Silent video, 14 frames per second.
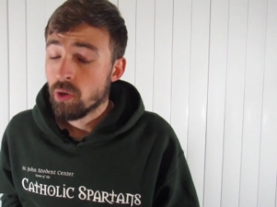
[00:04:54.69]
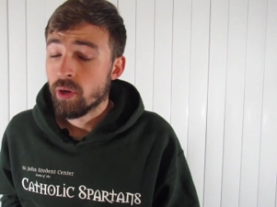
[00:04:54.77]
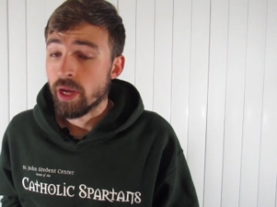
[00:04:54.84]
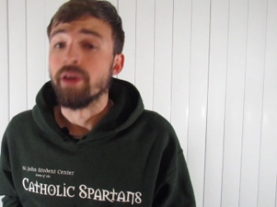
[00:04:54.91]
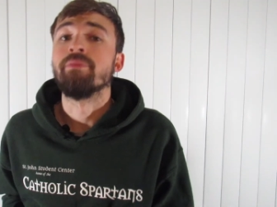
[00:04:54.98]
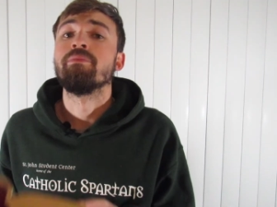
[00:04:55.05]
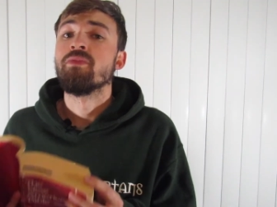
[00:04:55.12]

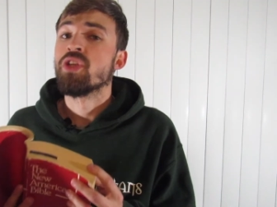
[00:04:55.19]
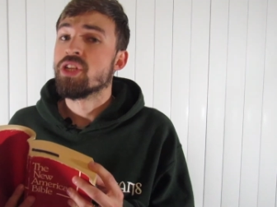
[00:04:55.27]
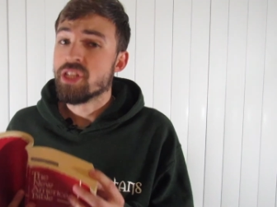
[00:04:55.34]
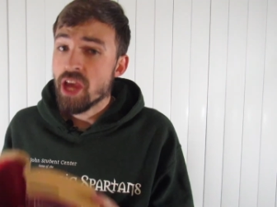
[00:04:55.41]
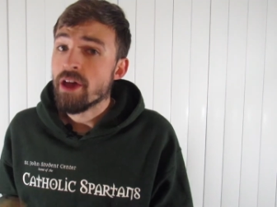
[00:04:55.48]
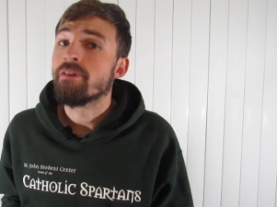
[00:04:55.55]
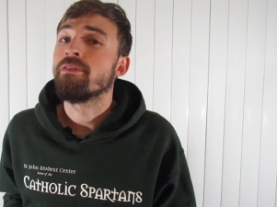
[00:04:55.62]
Okay,
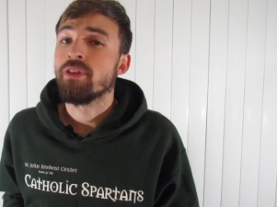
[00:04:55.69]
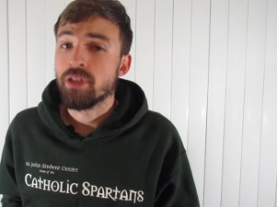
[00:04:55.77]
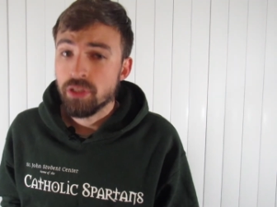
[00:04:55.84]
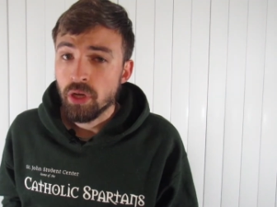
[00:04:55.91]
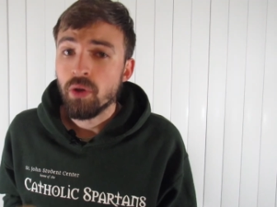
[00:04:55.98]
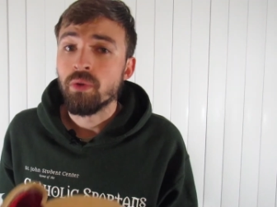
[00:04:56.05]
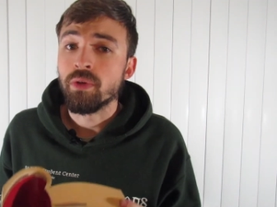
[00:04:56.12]
definitely
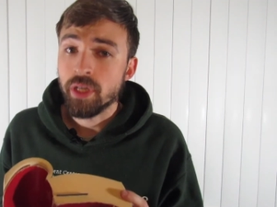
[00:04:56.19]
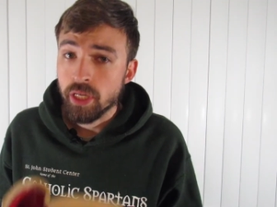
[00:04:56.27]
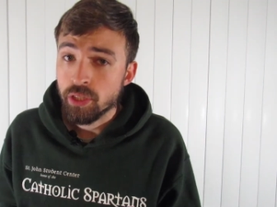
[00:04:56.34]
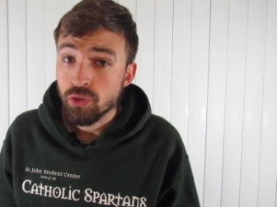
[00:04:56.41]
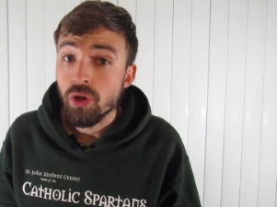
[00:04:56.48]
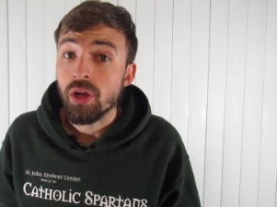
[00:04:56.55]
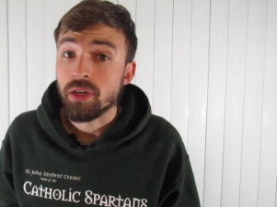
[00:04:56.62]
don't get
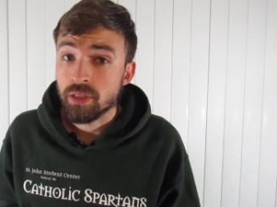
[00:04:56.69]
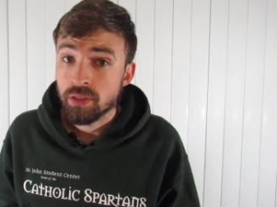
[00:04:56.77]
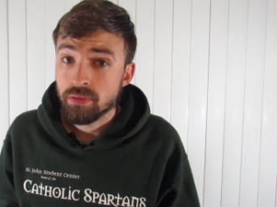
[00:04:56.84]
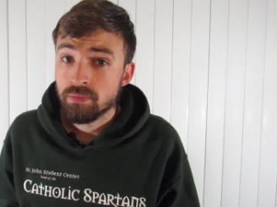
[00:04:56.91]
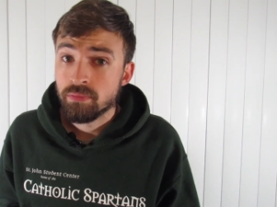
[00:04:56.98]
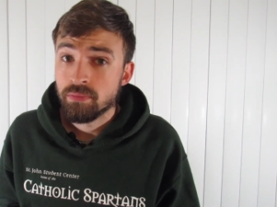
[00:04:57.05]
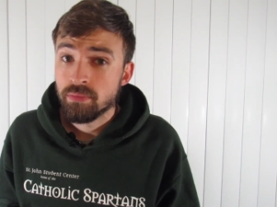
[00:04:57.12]
drunk.
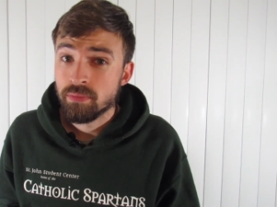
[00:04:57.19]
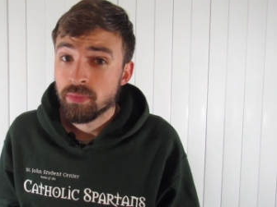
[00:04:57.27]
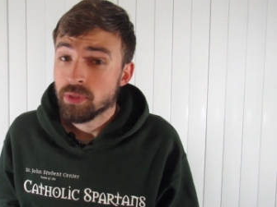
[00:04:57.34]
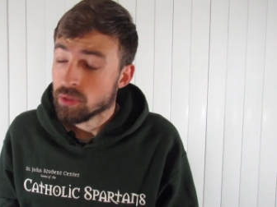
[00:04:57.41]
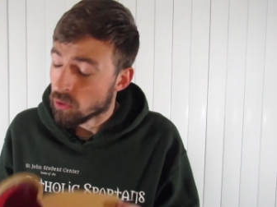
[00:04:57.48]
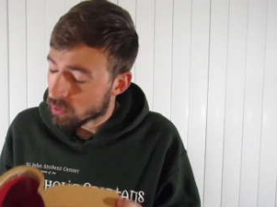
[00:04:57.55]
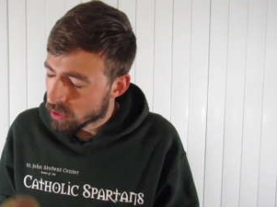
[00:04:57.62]

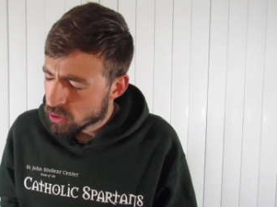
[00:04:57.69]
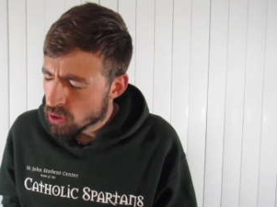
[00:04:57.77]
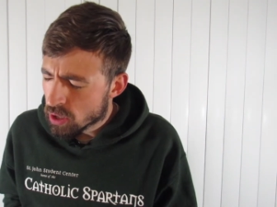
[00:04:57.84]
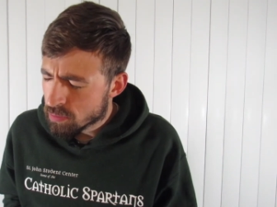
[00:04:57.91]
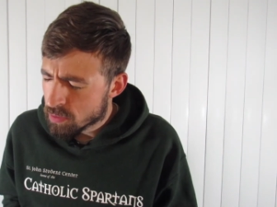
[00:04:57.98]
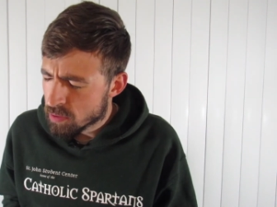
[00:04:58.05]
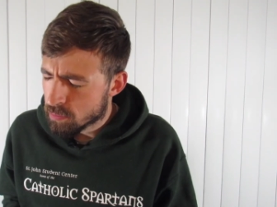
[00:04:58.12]
Don't get
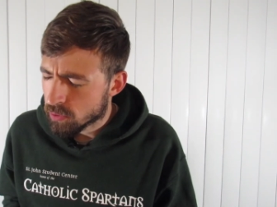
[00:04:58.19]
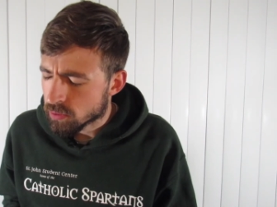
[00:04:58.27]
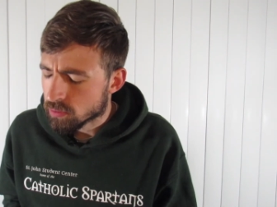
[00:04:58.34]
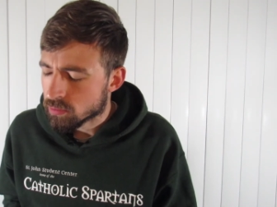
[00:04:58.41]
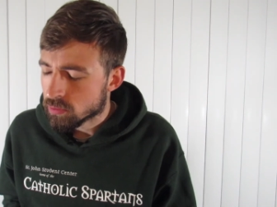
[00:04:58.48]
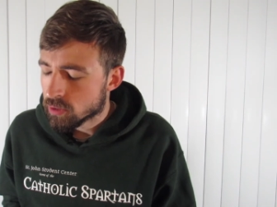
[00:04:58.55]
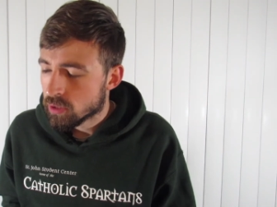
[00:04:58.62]
drunk,
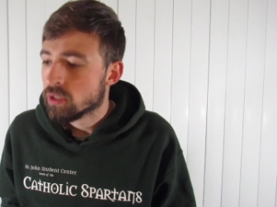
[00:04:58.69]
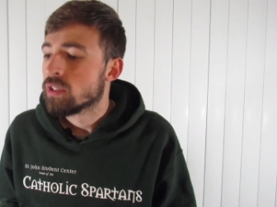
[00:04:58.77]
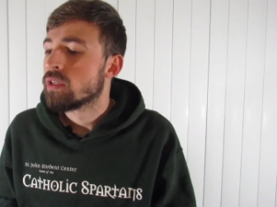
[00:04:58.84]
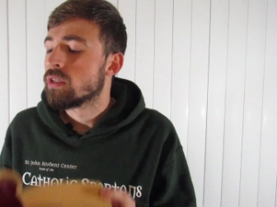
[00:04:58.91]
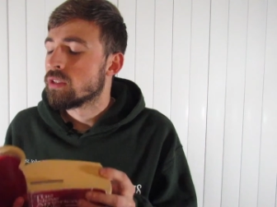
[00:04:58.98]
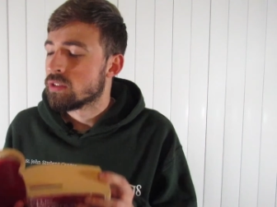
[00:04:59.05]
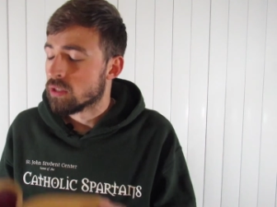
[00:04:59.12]
people.
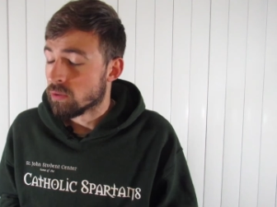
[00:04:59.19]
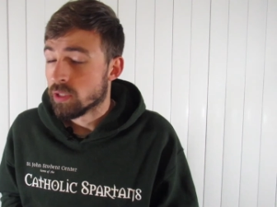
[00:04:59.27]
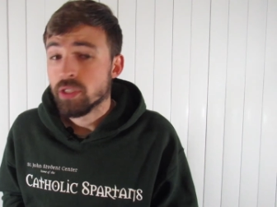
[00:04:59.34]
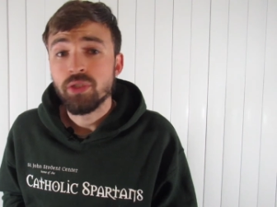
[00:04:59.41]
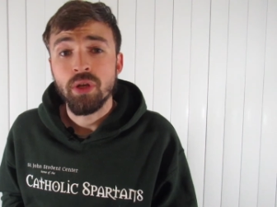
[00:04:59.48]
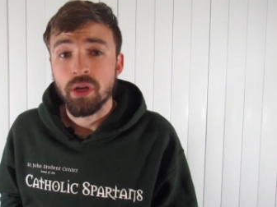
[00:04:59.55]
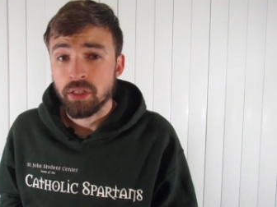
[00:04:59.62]
Don't
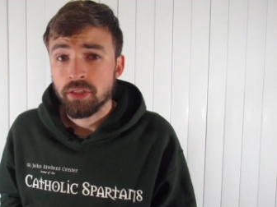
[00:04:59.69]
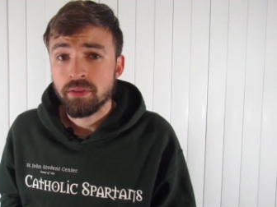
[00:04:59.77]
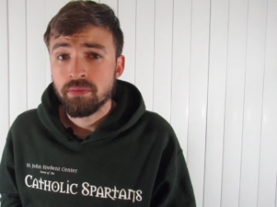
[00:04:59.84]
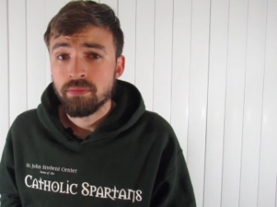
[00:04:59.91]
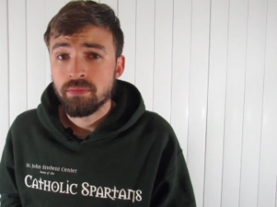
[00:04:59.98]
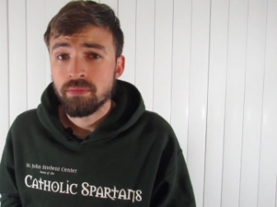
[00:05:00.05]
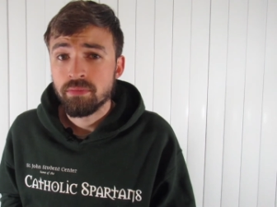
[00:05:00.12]
get drunk.
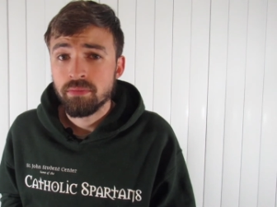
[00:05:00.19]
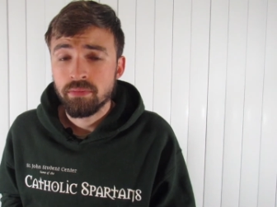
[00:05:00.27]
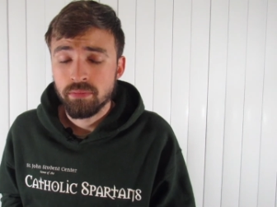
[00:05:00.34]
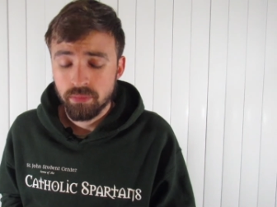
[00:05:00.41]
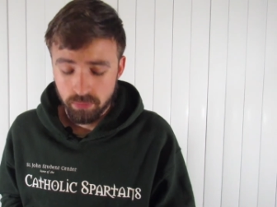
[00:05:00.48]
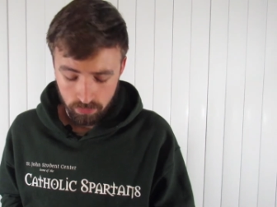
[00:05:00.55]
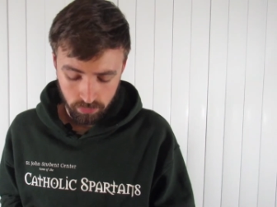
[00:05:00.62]

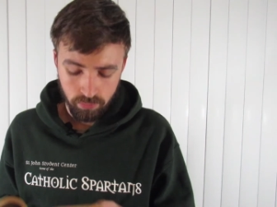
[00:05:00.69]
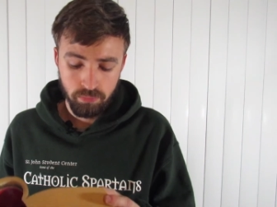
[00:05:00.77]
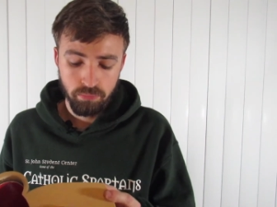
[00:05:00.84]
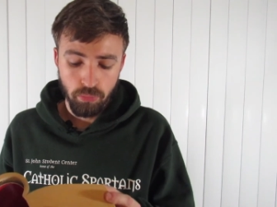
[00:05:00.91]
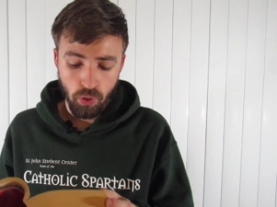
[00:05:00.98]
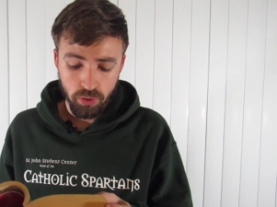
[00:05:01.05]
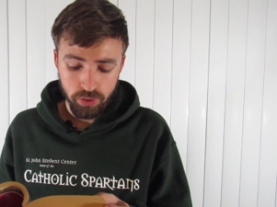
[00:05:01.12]

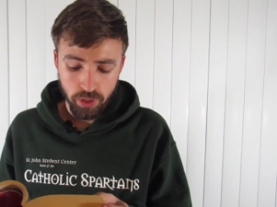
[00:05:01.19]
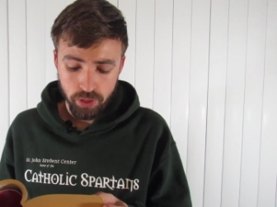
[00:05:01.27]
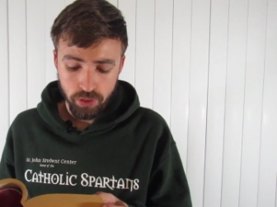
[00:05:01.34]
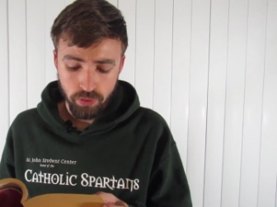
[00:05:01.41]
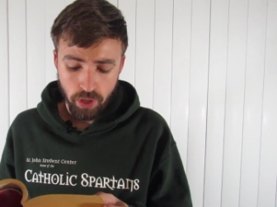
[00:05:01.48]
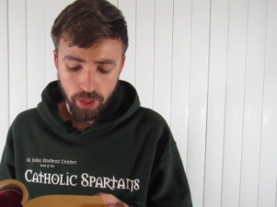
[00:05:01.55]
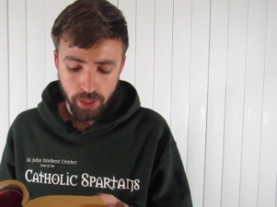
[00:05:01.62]
Paul says
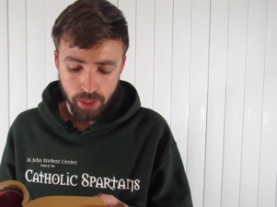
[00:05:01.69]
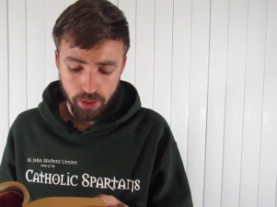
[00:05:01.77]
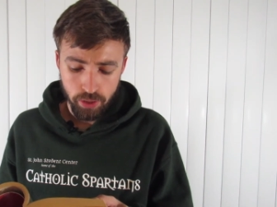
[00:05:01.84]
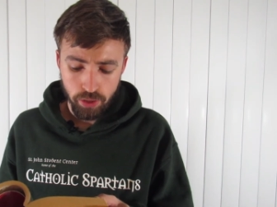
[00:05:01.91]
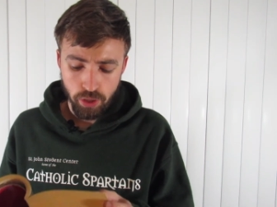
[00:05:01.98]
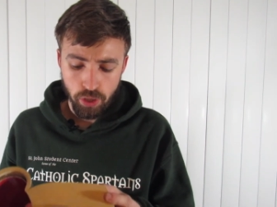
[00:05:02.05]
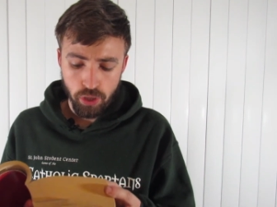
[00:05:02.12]
it right
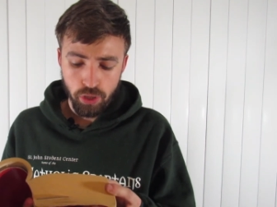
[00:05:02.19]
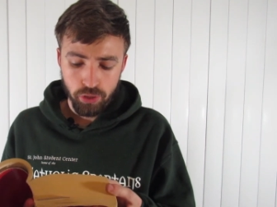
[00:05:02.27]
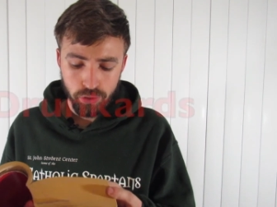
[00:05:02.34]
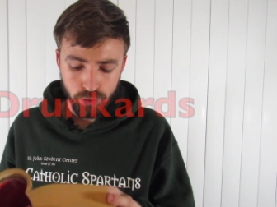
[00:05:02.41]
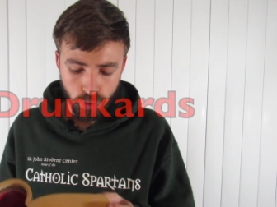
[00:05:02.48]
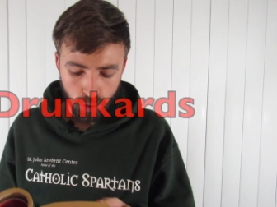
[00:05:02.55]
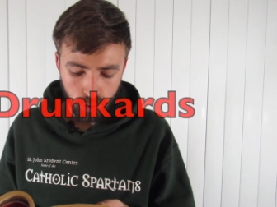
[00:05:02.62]
here.
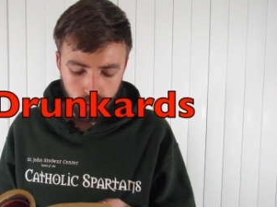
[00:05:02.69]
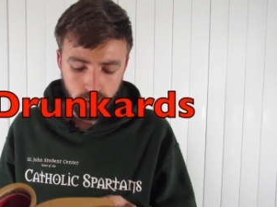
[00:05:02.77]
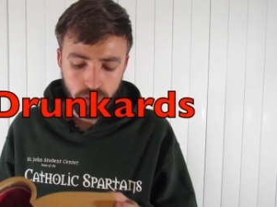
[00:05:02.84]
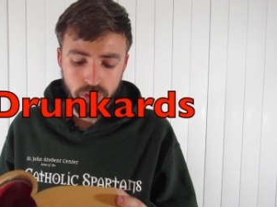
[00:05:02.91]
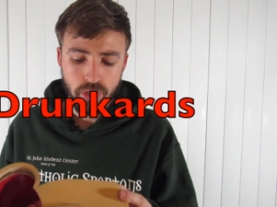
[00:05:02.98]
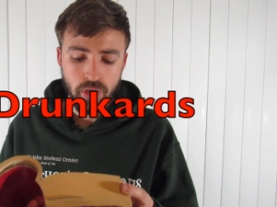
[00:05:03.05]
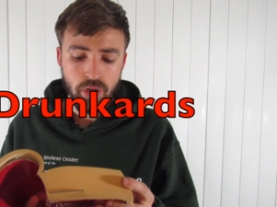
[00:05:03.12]

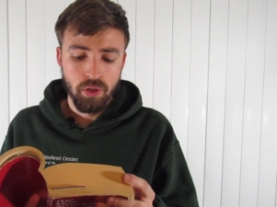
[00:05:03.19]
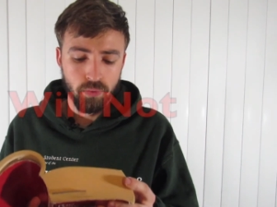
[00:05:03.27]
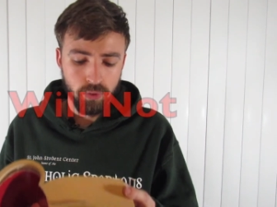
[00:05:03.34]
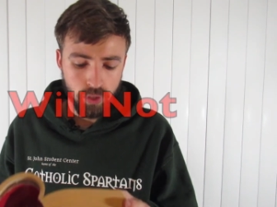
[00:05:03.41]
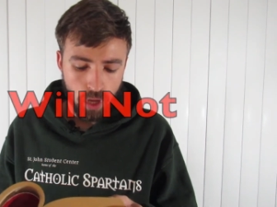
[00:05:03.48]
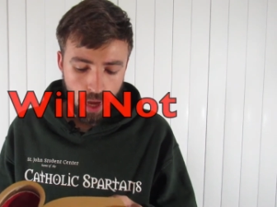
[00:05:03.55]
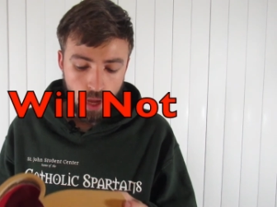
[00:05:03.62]
Drunkards
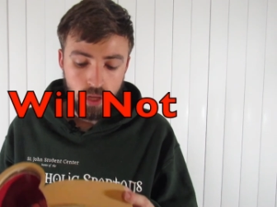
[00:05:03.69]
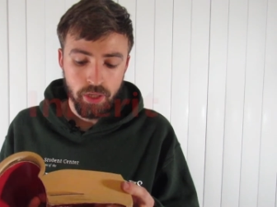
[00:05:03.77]
will not